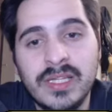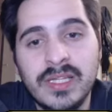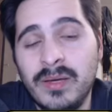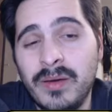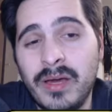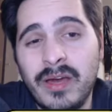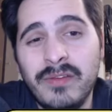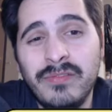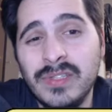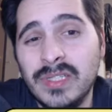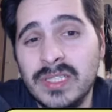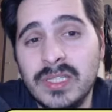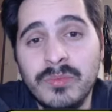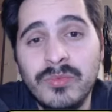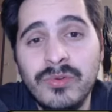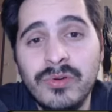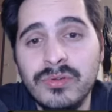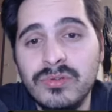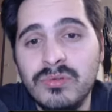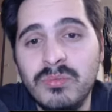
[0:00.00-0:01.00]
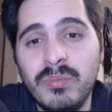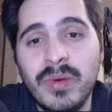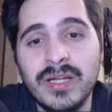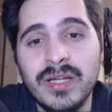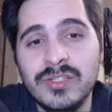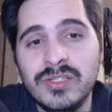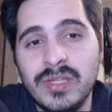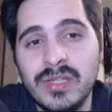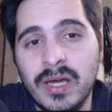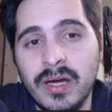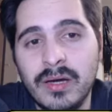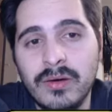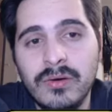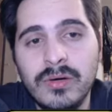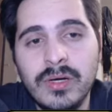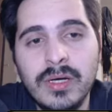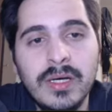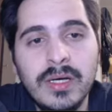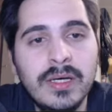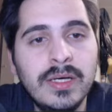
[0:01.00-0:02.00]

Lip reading: and I think that I'm going to bench Thiago.